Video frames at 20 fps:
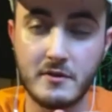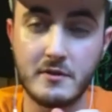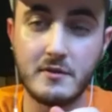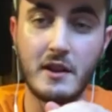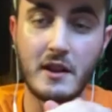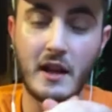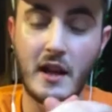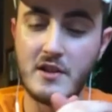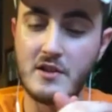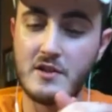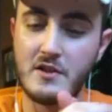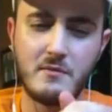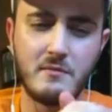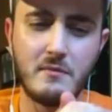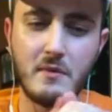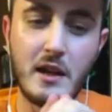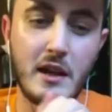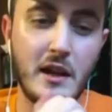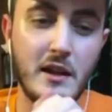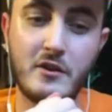Like
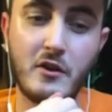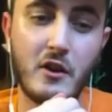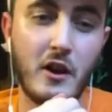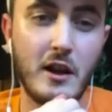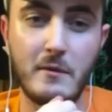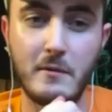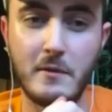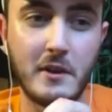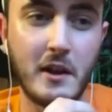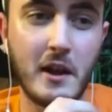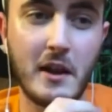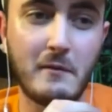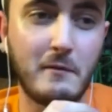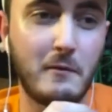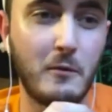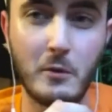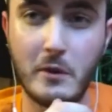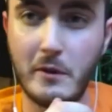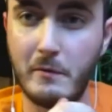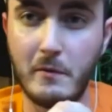and it's not even like
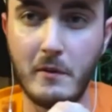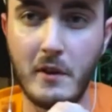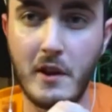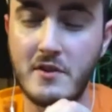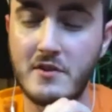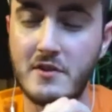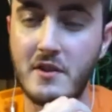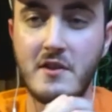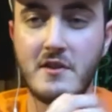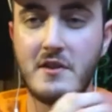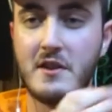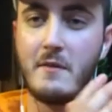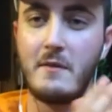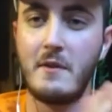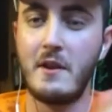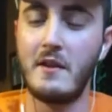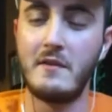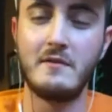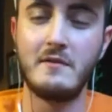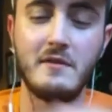fully fleshed. I just have
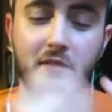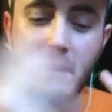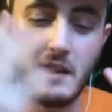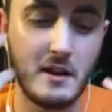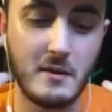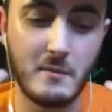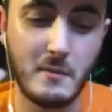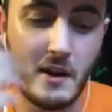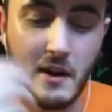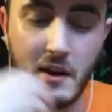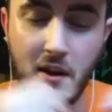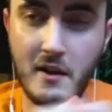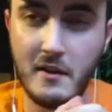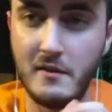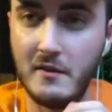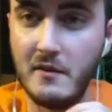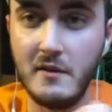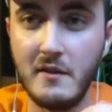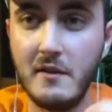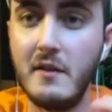that in my head,
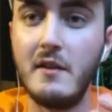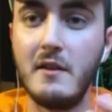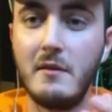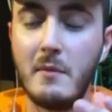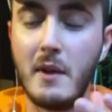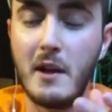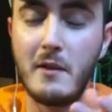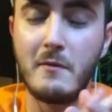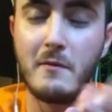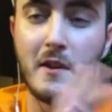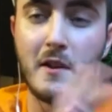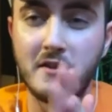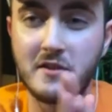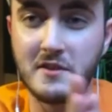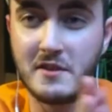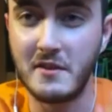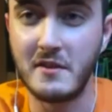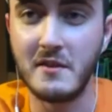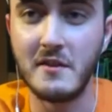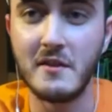manifesting.